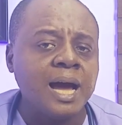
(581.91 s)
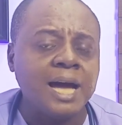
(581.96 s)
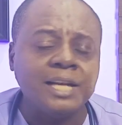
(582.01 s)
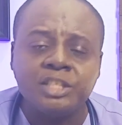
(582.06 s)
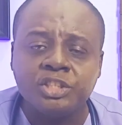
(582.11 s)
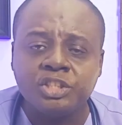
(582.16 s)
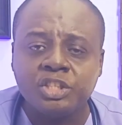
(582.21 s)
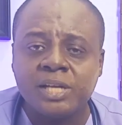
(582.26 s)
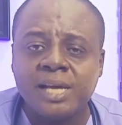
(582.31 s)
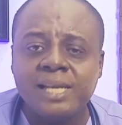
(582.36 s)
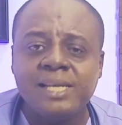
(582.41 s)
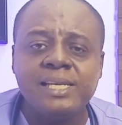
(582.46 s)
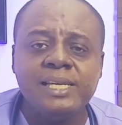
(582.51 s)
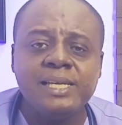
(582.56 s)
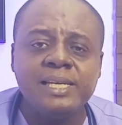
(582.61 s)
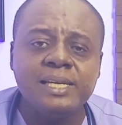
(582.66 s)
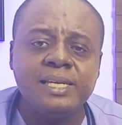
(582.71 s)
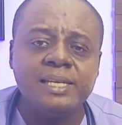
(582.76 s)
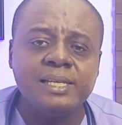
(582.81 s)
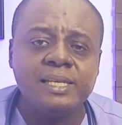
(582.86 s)

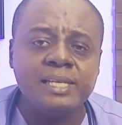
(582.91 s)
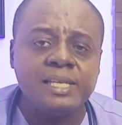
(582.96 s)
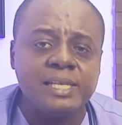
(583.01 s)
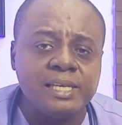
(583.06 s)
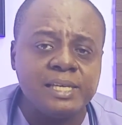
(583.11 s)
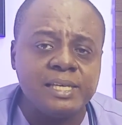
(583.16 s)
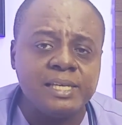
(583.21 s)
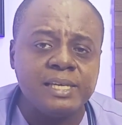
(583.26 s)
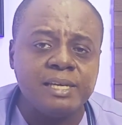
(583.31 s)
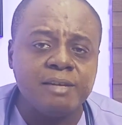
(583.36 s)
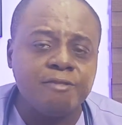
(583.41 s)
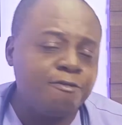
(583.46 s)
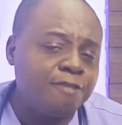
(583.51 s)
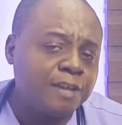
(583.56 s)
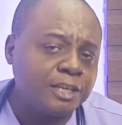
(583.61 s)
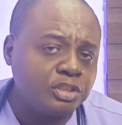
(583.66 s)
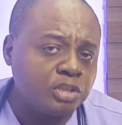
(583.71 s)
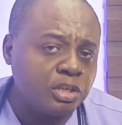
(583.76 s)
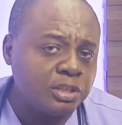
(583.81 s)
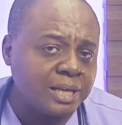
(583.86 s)
Additionally, the
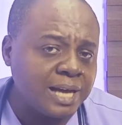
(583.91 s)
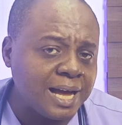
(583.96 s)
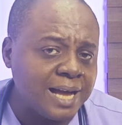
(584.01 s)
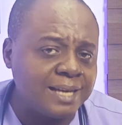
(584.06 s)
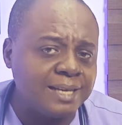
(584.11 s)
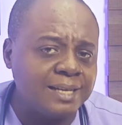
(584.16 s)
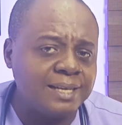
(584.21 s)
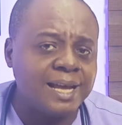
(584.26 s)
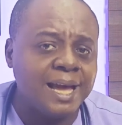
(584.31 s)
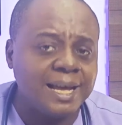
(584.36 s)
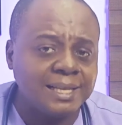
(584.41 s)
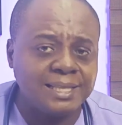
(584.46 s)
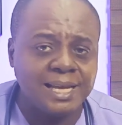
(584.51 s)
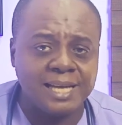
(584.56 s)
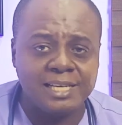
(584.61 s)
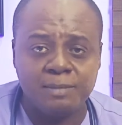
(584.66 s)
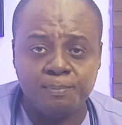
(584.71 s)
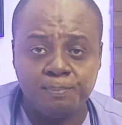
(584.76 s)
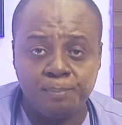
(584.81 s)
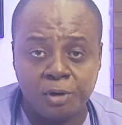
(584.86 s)
infection can
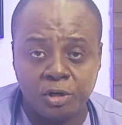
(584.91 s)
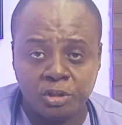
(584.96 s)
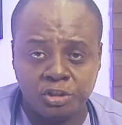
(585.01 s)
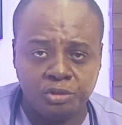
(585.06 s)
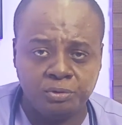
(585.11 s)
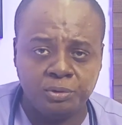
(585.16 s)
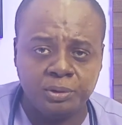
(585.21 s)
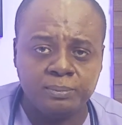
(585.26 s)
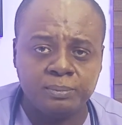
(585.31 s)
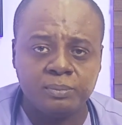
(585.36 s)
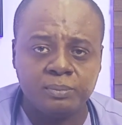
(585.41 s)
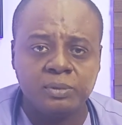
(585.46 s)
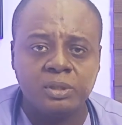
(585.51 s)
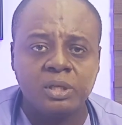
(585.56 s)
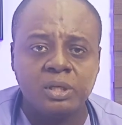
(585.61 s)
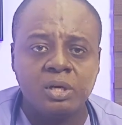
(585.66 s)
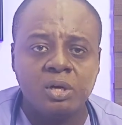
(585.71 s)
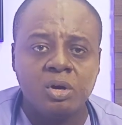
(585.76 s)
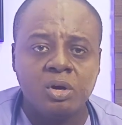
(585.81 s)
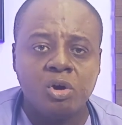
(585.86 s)
enter the bloodstream,
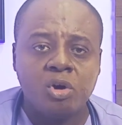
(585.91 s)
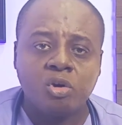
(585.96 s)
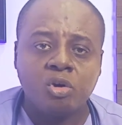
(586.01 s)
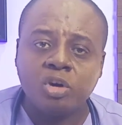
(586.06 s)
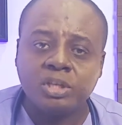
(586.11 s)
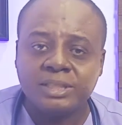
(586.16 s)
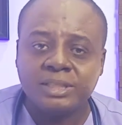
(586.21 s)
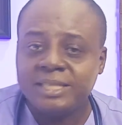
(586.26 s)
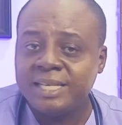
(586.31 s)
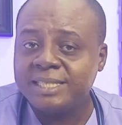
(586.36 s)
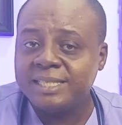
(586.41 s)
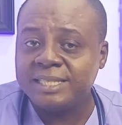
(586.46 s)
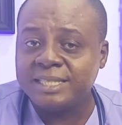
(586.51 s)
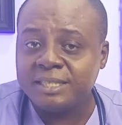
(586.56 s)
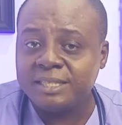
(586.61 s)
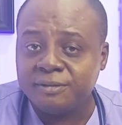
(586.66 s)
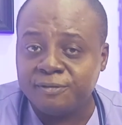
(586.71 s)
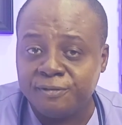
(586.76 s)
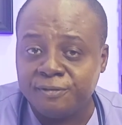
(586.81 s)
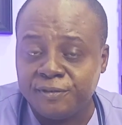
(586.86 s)
causing a
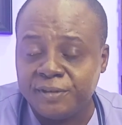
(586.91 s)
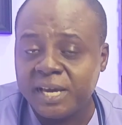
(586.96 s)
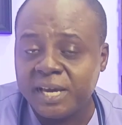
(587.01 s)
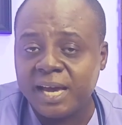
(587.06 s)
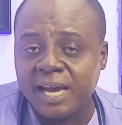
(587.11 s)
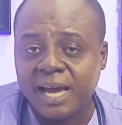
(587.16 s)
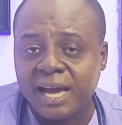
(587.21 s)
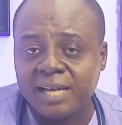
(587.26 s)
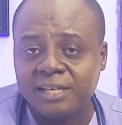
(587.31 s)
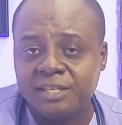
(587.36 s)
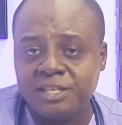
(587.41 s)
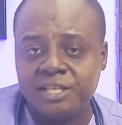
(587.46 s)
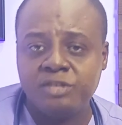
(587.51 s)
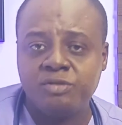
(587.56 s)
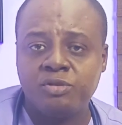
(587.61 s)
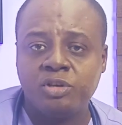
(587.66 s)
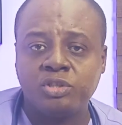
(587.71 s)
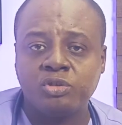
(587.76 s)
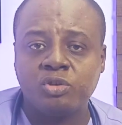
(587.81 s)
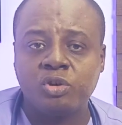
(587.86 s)
severe and
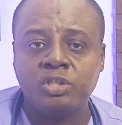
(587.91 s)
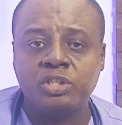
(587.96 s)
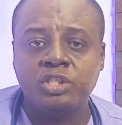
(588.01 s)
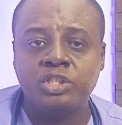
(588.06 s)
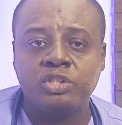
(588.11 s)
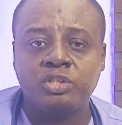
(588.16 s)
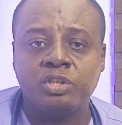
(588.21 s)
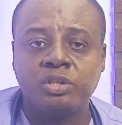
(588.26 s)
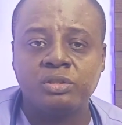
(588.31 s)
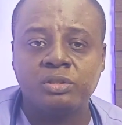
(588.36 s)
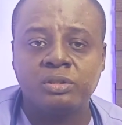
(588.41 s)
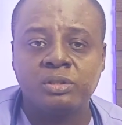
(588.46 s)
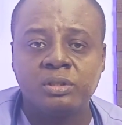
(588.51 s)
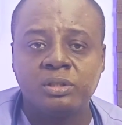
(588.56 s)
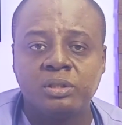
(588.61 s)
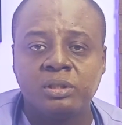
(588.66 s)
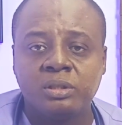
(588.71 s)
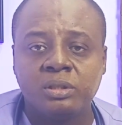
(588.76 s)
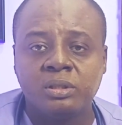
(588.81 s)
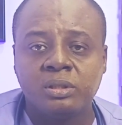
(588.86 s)
dangerous condition
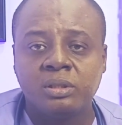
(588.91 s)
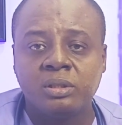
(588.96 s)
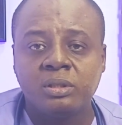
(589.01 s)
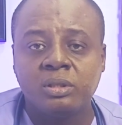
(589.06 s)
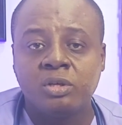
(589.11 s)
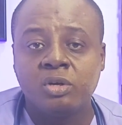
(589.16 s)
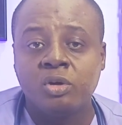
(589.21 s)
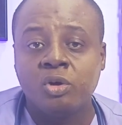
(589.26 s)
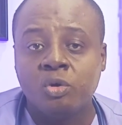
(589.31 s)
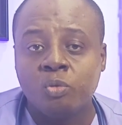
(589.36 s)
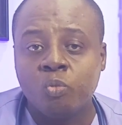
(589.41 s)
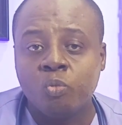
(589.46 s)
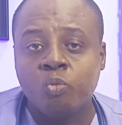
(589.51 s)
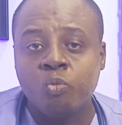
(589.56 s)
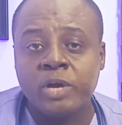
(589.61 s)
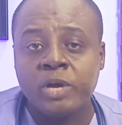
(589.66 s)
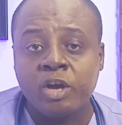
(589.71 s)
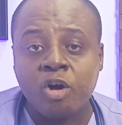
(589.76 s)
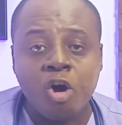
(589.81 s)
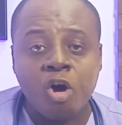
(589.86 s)

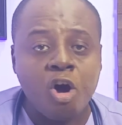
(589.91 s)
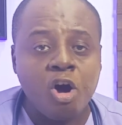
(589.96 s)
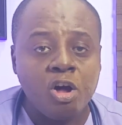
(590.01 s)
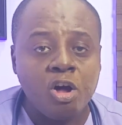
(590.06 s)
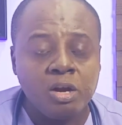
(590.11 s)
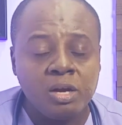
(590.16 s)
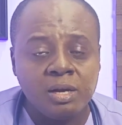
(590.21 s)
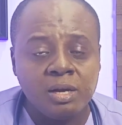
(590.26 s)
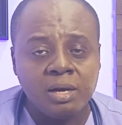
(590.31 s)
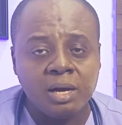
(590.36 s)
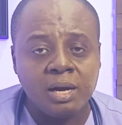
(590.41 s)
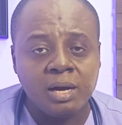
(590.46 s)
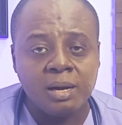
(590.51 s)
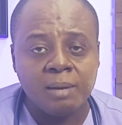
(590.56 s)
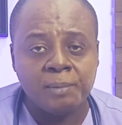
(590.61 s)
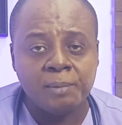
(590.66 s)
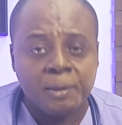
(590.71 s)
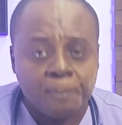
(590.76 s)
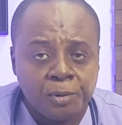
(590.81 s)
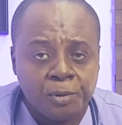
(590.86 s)
we call
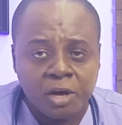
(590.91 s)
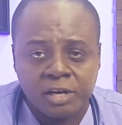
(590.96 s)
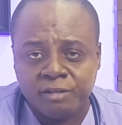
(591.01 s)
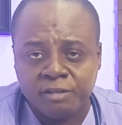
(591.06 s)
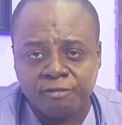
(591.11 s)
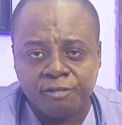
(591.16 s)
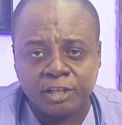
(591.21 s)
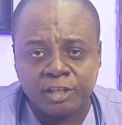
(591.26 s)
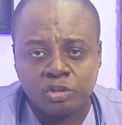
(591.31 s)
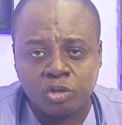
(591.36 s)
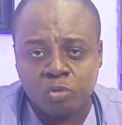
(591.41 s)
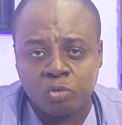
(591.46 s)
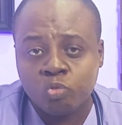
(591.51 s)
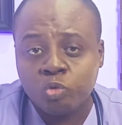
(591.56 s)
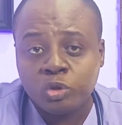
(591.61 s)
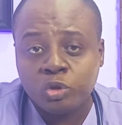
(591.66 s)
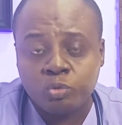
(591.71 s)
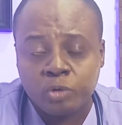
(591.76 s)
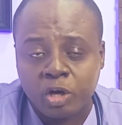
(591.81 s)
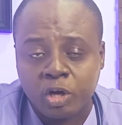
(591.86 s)
a blood infection,
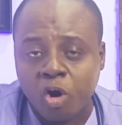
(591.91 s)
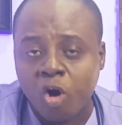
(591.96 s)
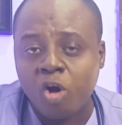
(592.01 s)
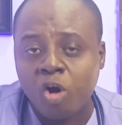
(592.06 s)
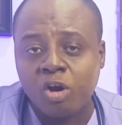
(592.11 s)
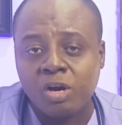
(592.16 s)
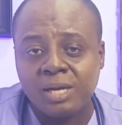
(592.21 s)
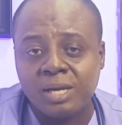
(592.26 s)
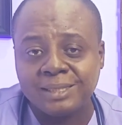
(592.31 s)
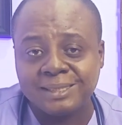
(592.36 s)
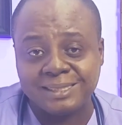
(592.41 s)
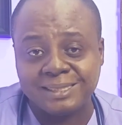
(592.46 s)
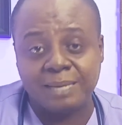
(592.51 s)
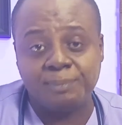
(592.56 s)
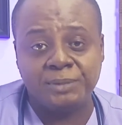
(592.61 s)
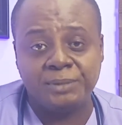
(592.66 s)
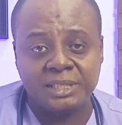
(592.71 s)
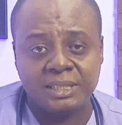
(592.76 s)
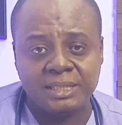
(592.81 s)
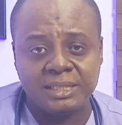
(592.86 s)
which we call
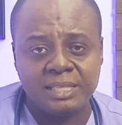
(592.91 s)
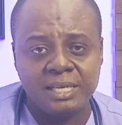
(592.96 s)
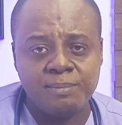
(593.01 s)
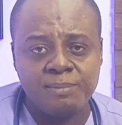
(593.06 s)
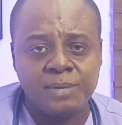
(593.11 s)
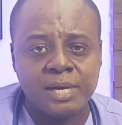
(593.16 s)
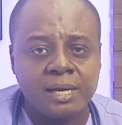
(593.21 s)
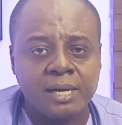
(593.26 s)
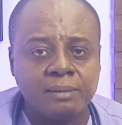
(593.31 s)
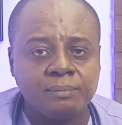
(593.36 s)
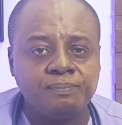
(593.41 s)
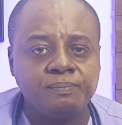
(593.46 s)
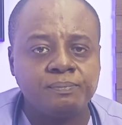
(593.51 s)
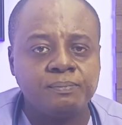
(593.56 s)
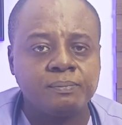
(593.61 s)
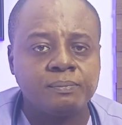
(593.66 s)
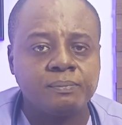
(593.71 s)
septicemia.